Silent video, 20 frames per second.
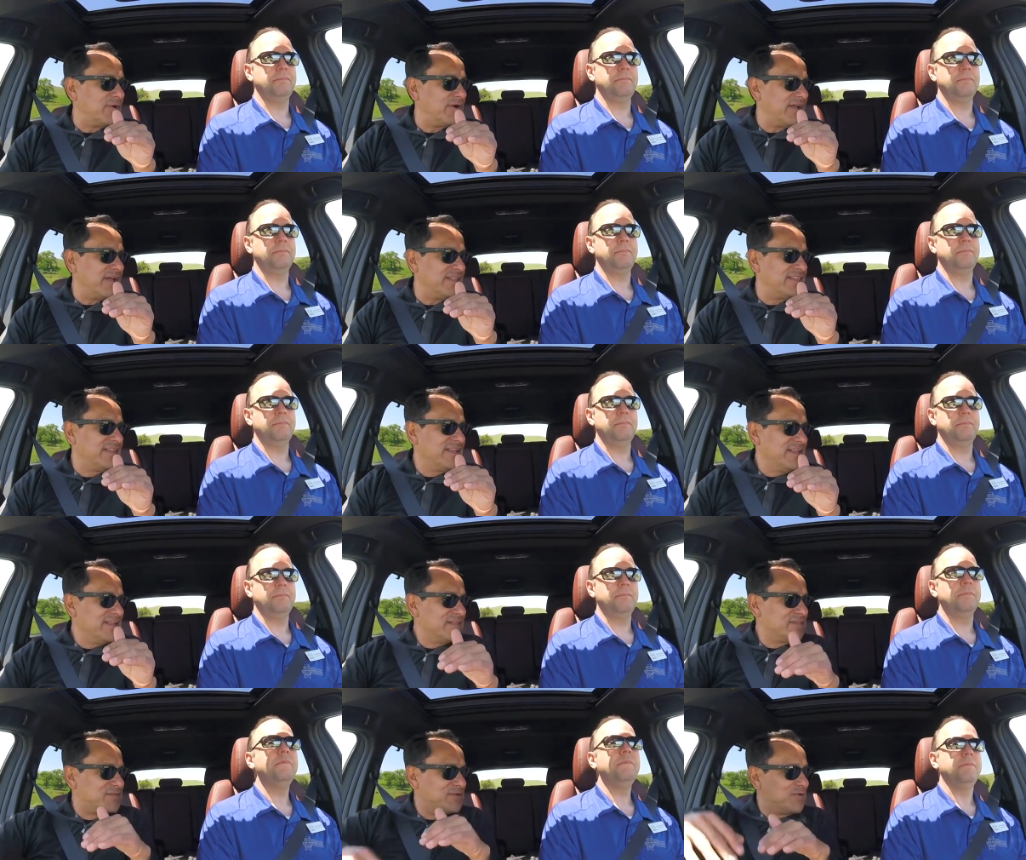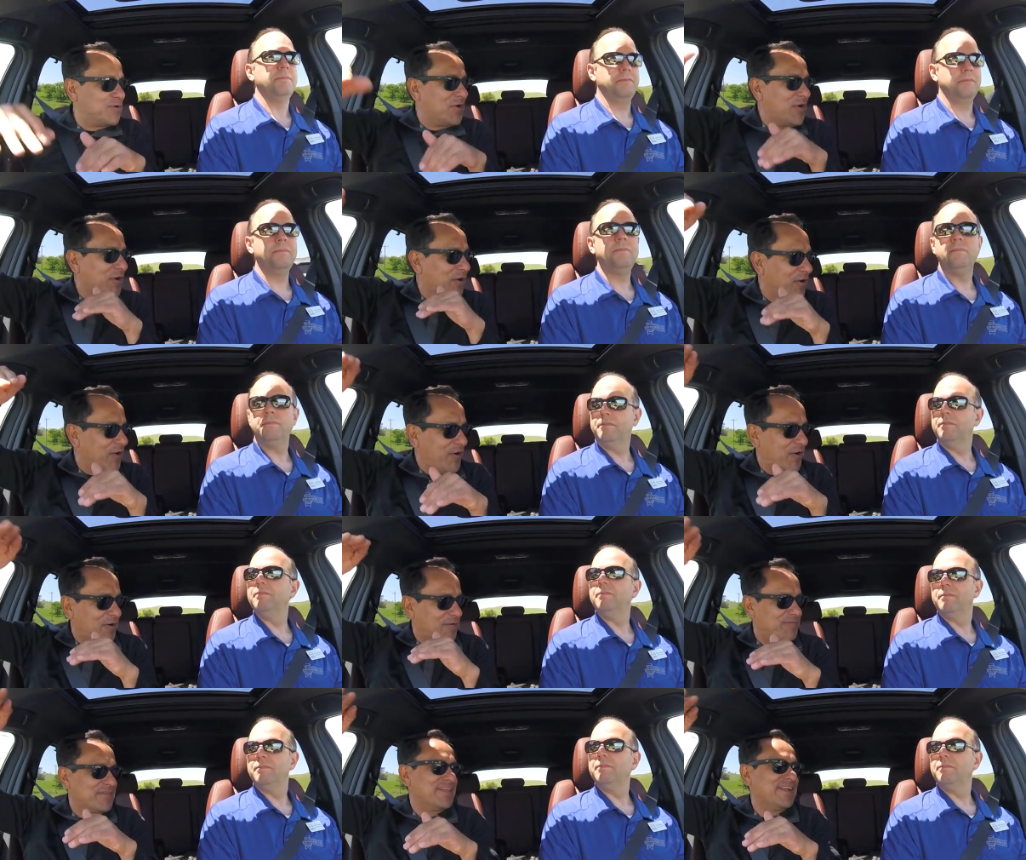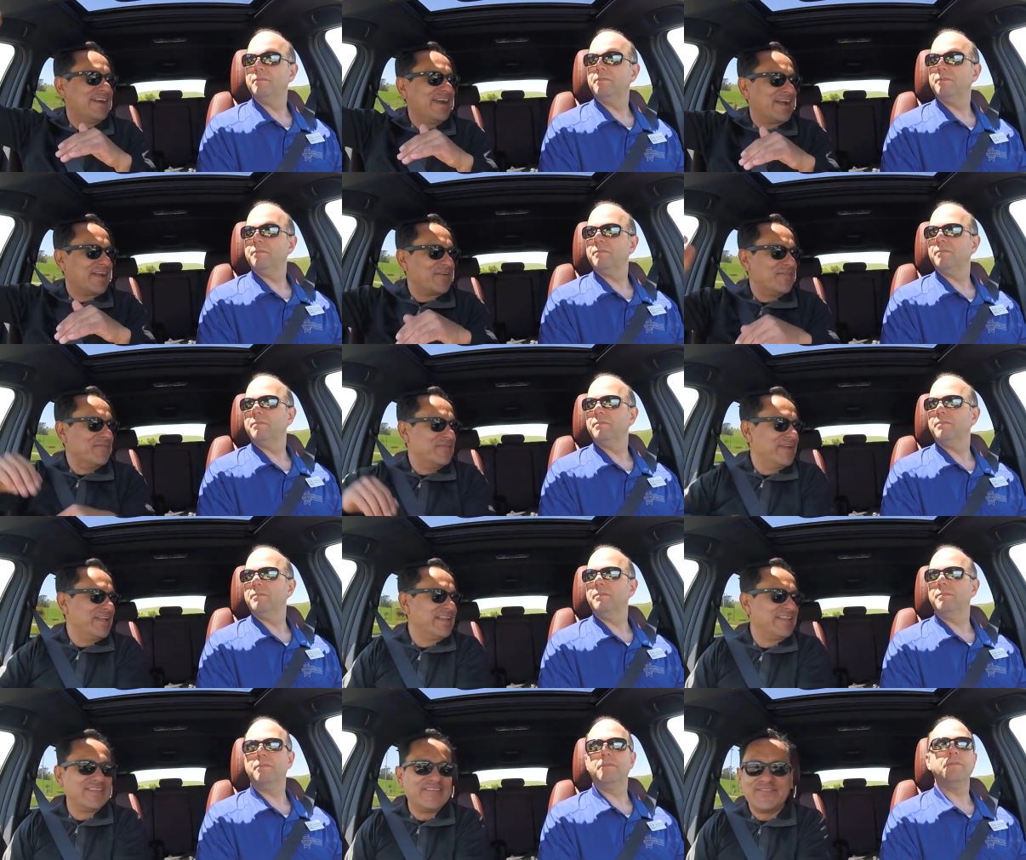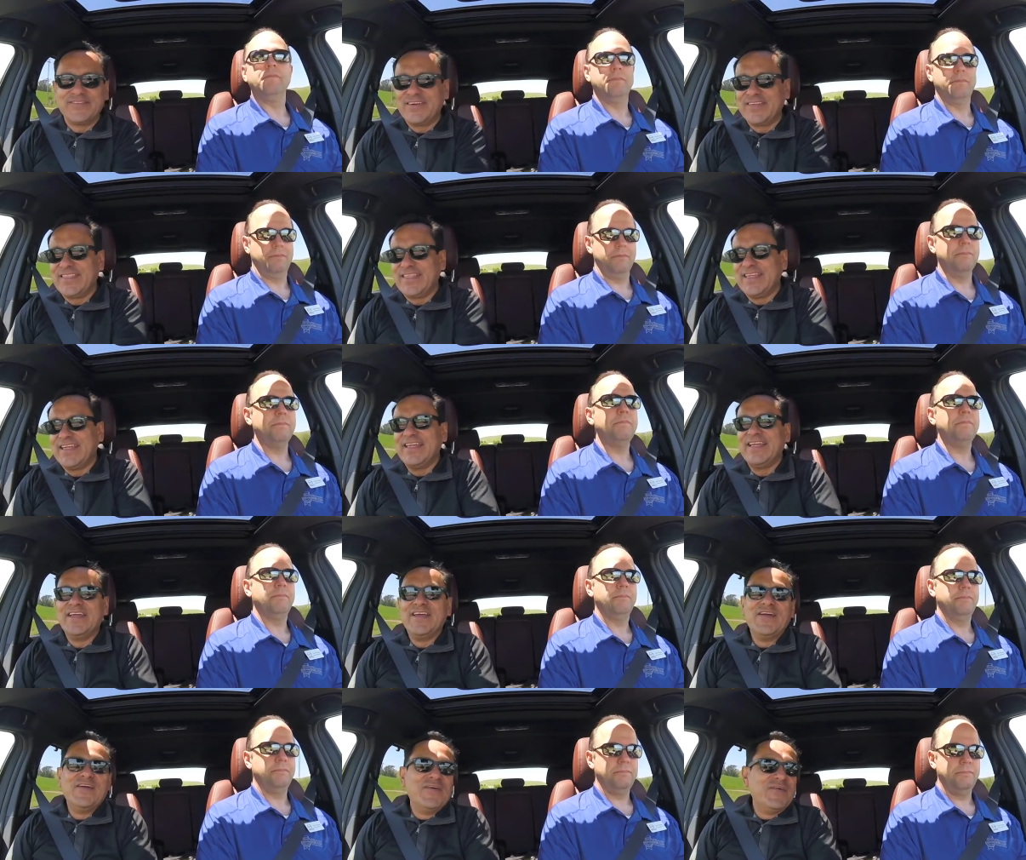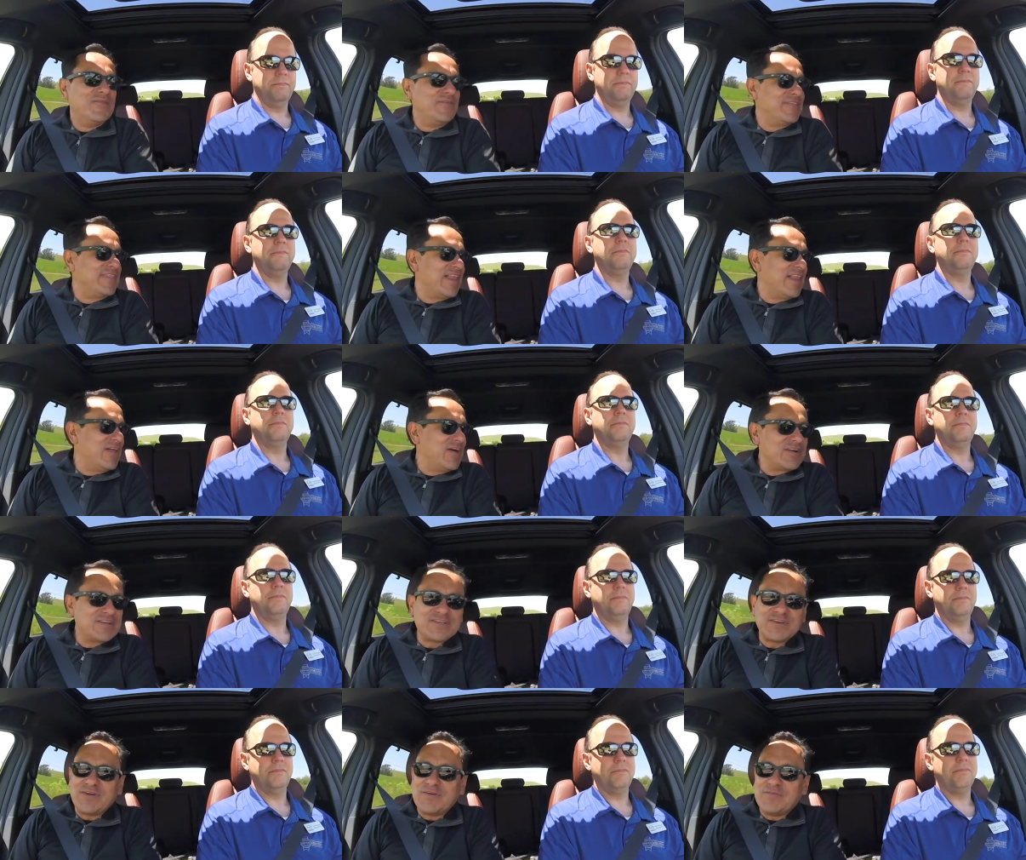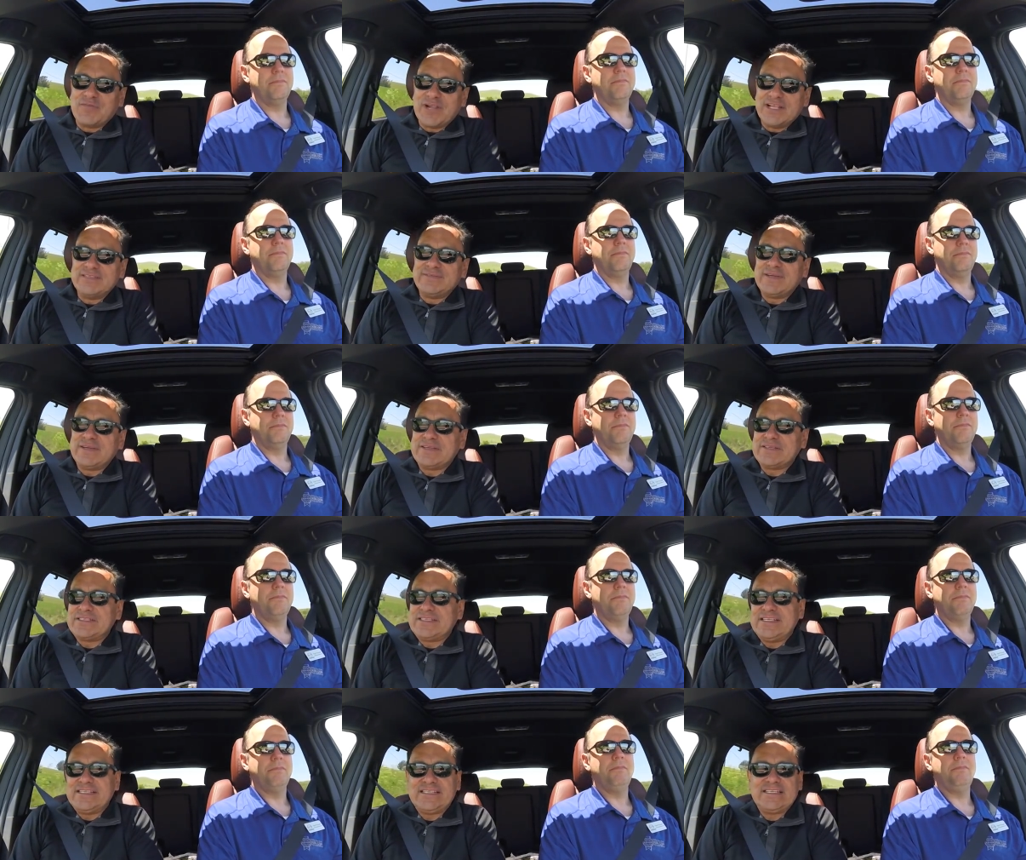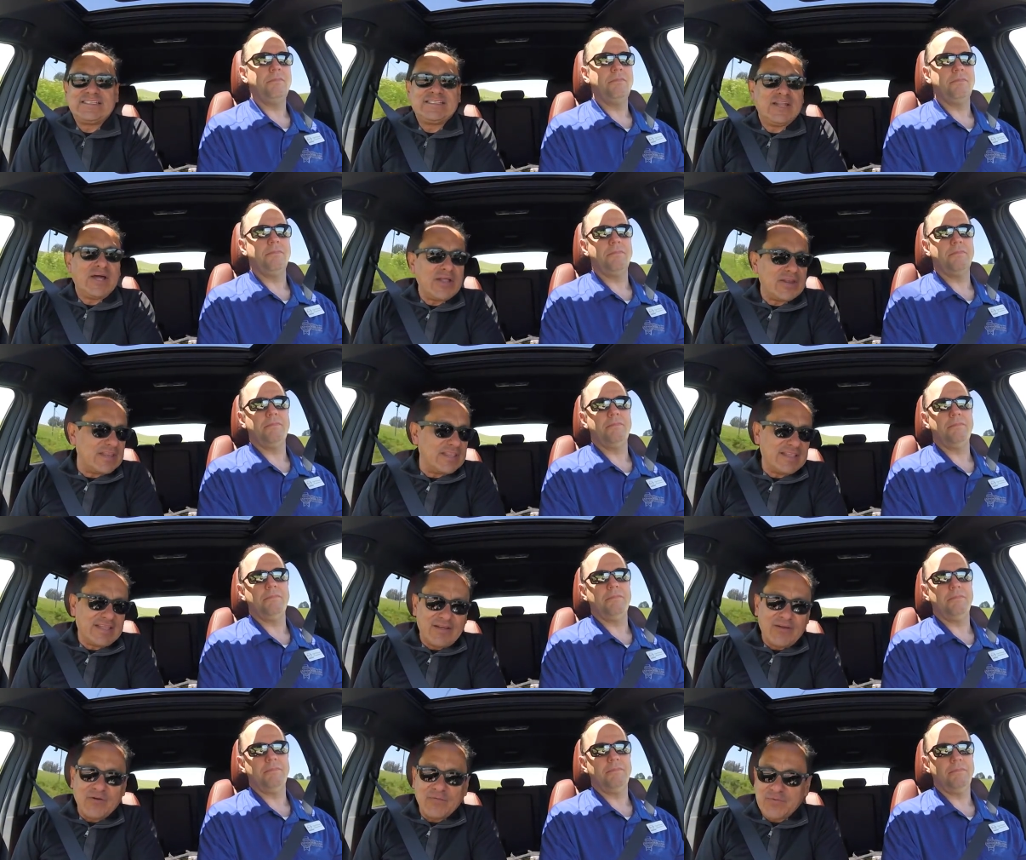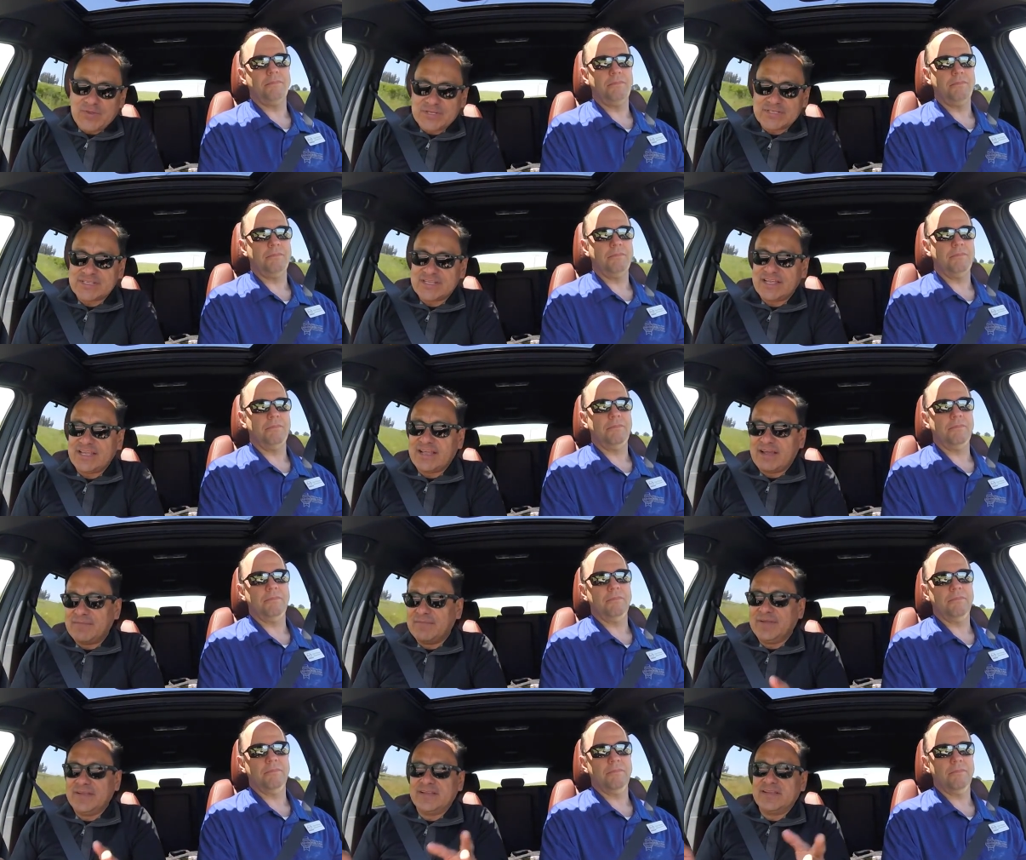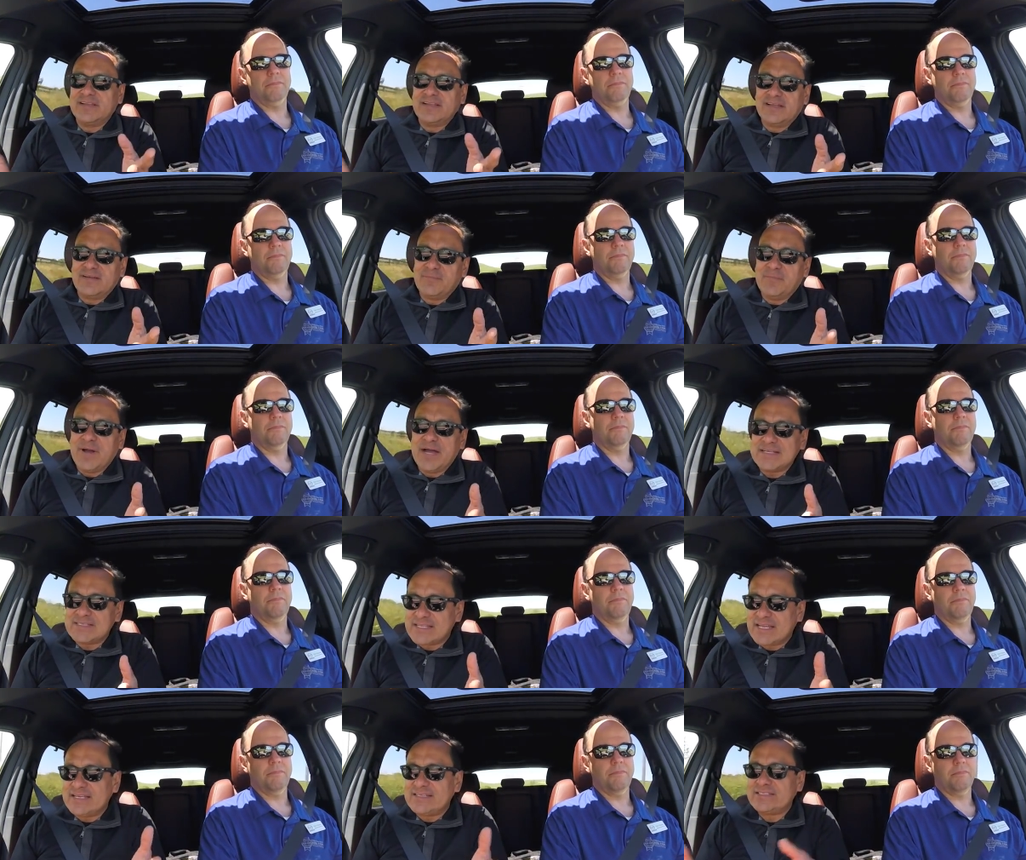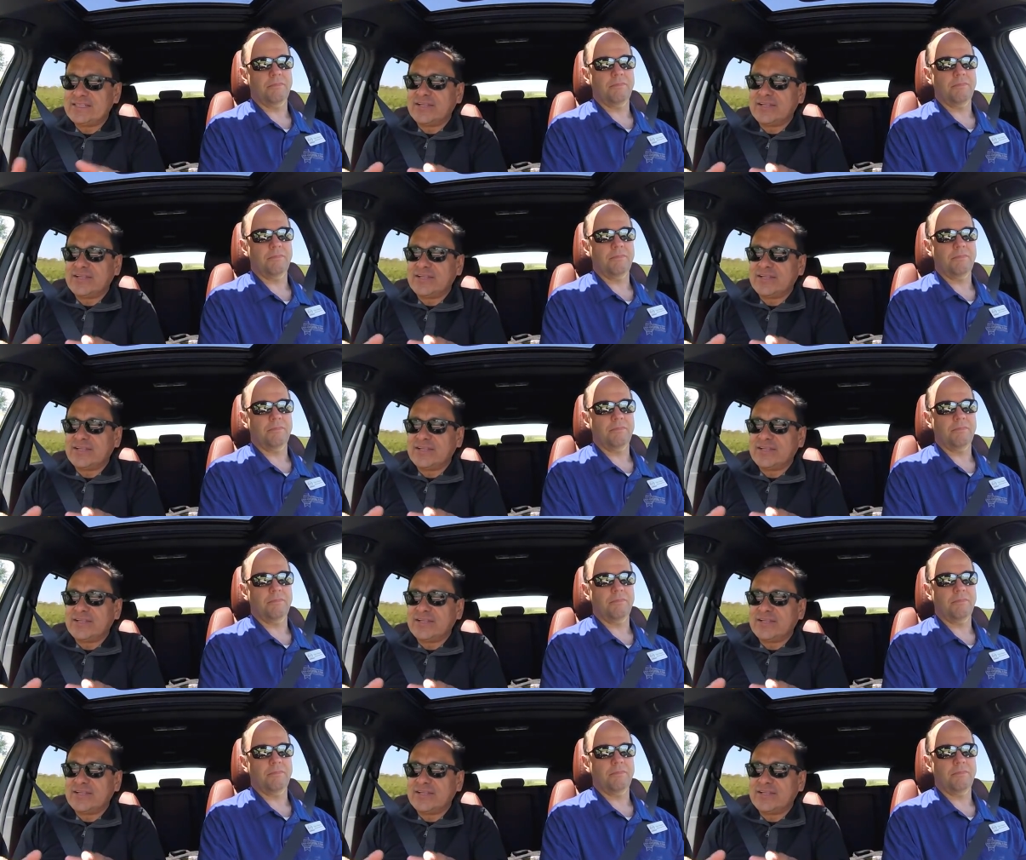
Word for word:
Speaker 1: brand to go up there and compete with the with the luxury brands because this is not obviously i mean mazda